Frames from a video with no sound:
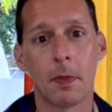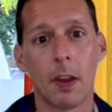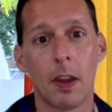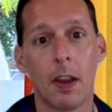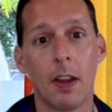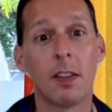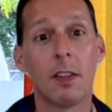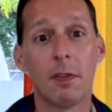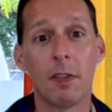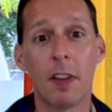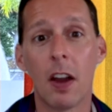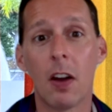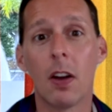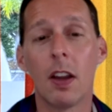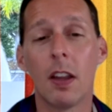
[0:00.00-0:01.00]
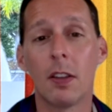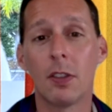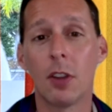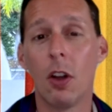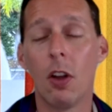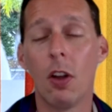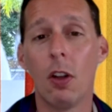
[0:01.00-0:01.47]
It's a very
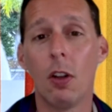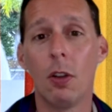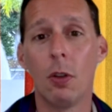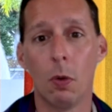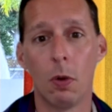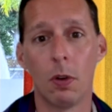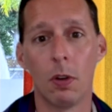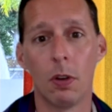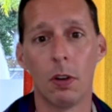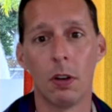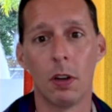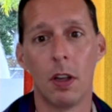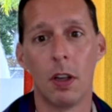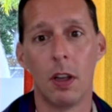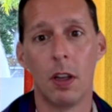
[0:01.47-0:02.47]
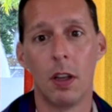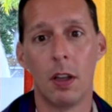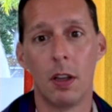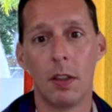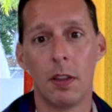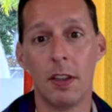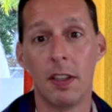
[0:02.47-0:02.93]
tall order,
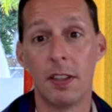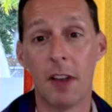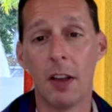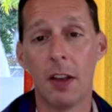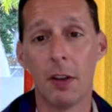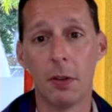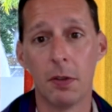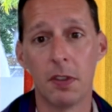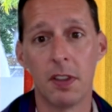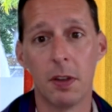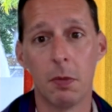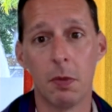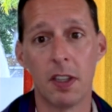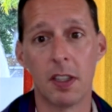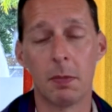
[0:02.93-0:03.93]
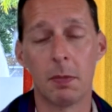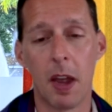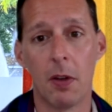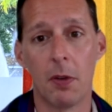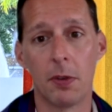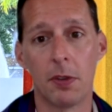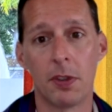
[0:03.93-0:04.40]
these values that we
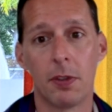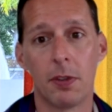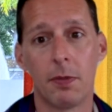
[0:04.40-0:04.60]
espouse.